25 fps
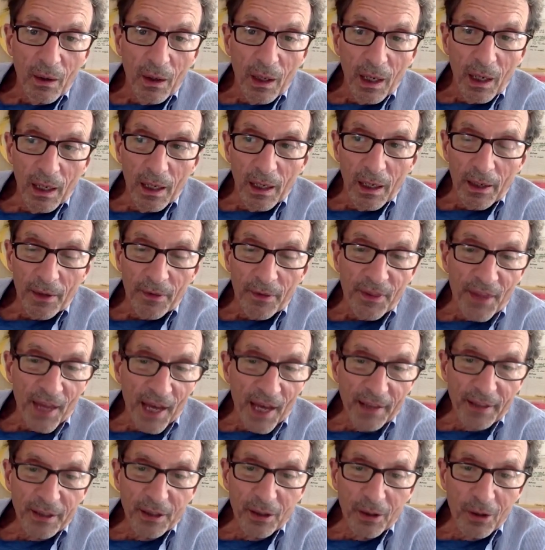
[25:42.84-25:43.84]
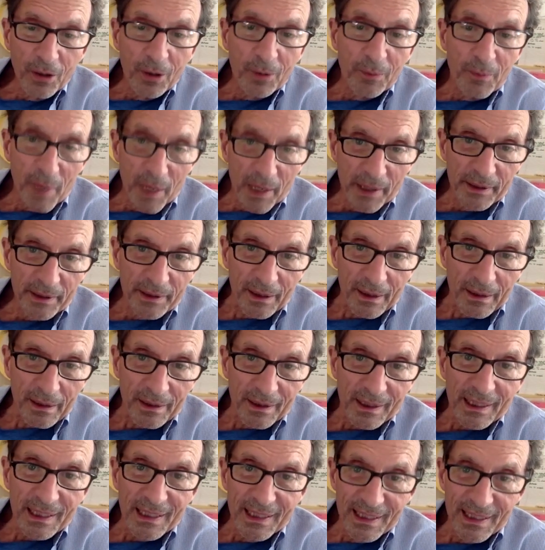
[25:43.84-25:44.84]
uh, that whole model
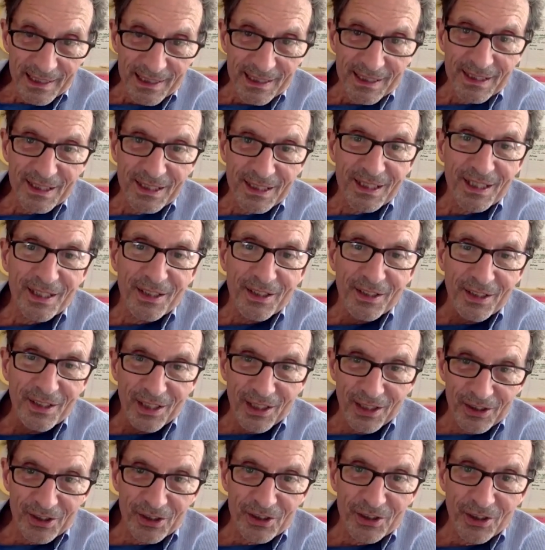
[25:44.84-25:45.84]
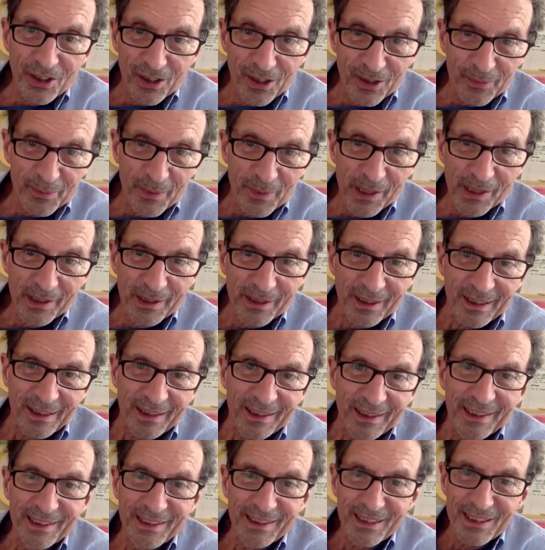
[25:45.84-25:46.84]
is the Gestalt model.
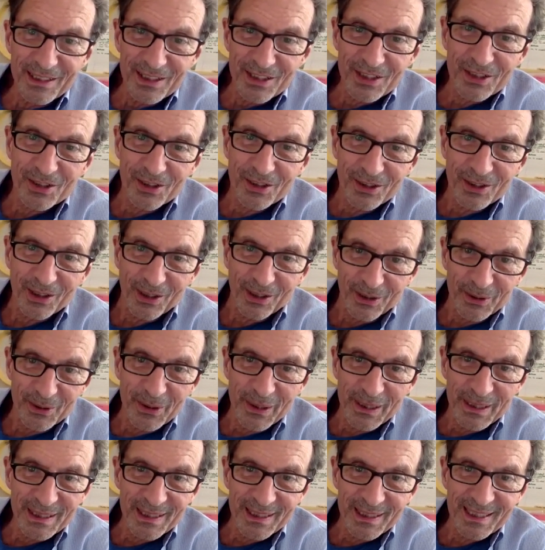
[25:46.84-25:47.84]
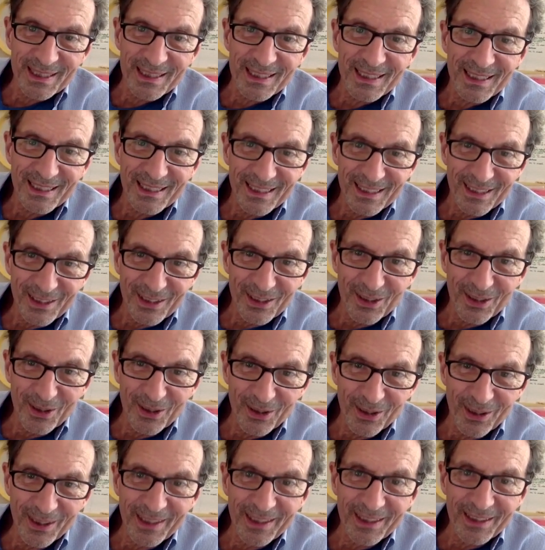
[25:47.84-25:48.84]
It is Kurt Lewin's
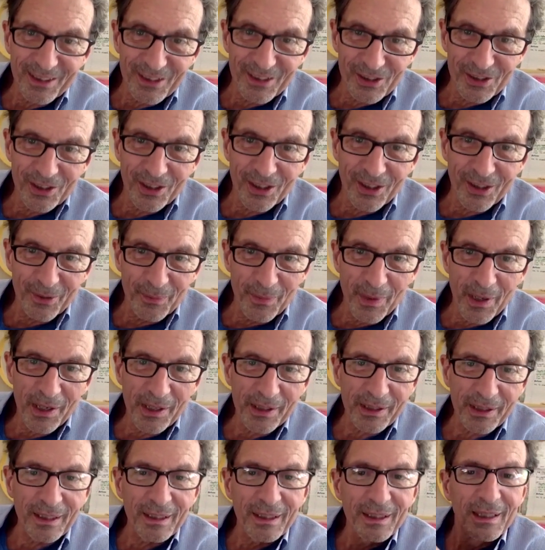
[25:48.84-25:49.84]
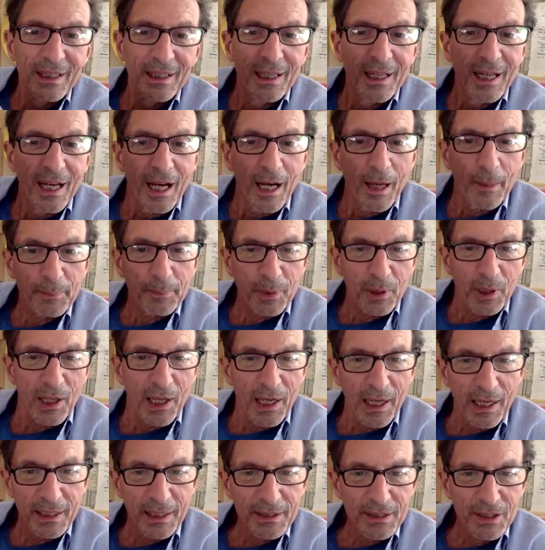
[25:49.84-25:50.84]
early Gestalt model
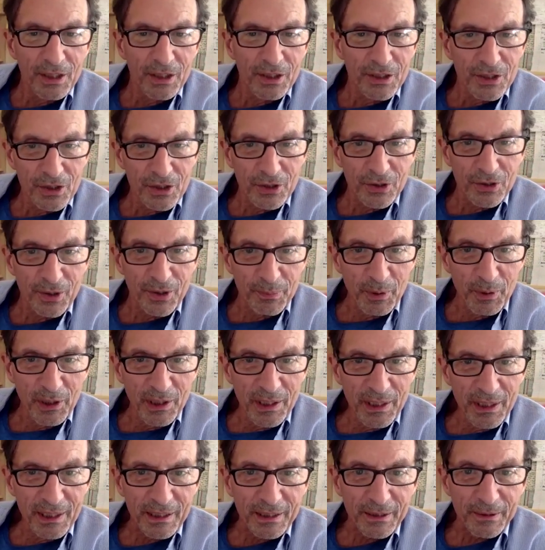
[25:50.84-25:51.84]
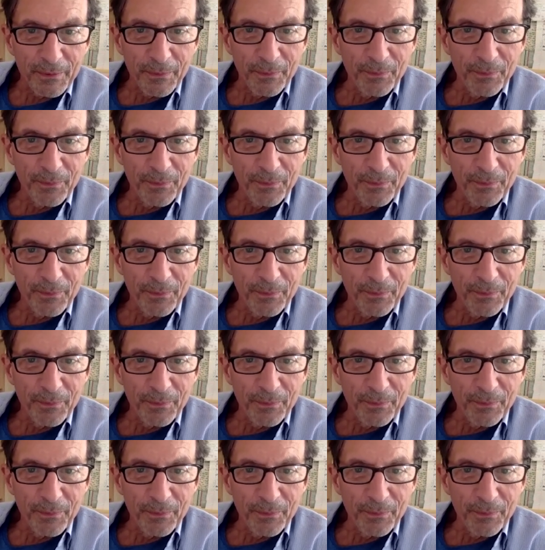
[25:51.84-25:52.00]
applied to the brain.